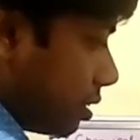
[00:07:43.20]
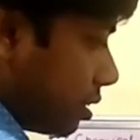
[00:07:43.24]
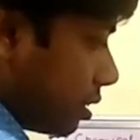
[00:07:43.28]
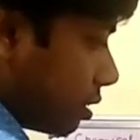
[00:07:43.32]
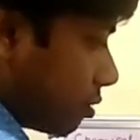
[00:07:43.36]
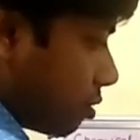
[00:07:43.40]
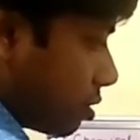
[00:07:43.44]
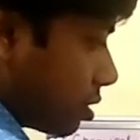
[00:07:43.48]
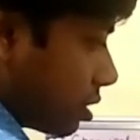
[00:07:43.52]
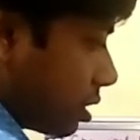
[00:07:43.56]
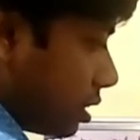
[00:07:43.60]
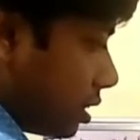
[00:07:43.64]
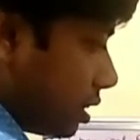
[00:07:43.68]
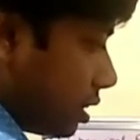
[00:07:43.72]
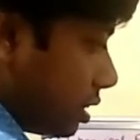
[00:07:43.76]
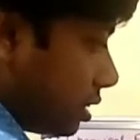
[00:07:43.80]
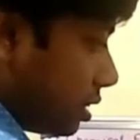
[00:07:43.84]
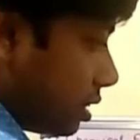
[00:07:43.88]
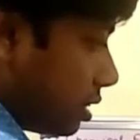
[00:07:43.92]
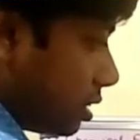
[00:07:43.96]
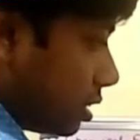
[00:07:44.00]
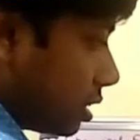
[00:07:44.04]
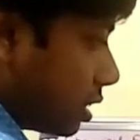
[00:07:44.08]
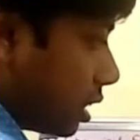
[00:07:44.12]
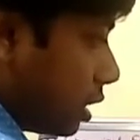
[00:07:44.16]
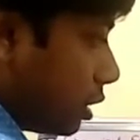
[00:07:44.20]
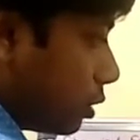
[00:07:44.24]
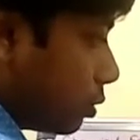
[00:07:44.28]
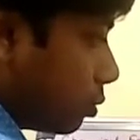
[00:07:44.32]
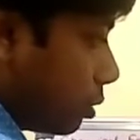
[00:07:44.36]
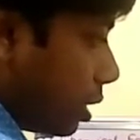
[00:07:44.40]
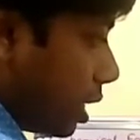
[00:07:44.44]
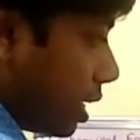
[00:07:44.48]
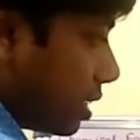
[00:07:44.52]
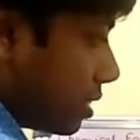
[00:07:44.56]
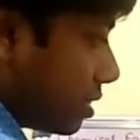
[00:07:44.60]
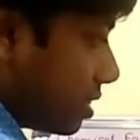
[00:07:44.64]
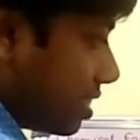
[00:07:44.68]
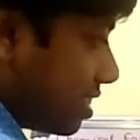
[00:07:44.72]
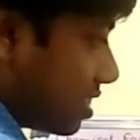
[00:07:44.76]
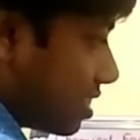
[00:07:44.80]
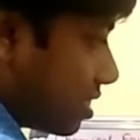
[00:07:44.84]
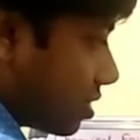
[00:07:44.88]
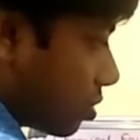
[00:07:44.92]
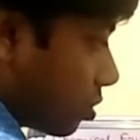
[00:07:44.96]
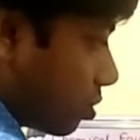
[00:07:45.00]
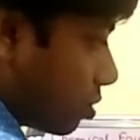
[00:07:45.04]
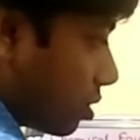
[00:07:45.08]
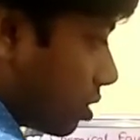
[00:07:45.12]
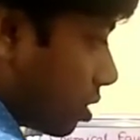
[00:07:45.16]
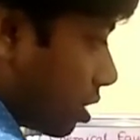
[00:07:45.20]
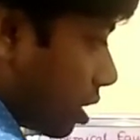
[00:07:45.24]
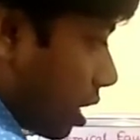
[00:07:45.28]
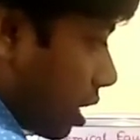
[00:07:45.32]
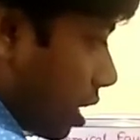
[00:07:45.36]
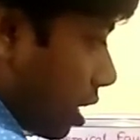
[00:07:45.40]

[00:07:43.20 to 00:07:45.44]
this equation, dG is equal to SdT. So,